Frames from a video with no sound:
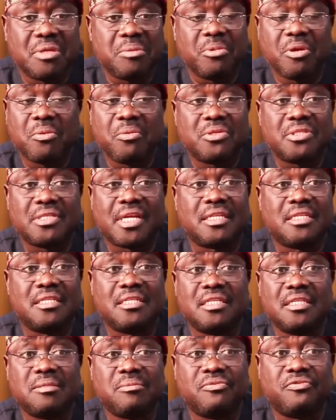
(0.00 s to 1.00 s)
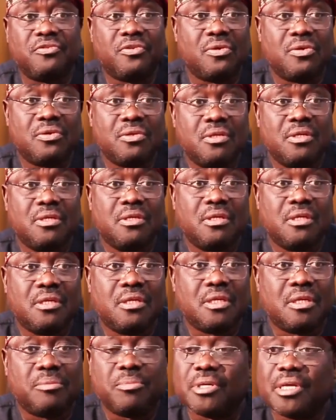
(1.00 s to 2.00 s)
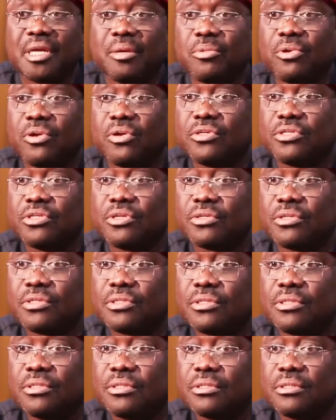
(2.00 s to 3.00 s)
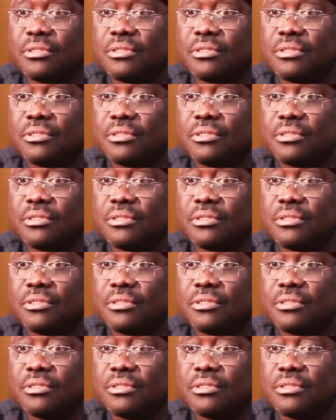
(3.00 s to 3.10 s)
maybe almost 30 days before he became conscious.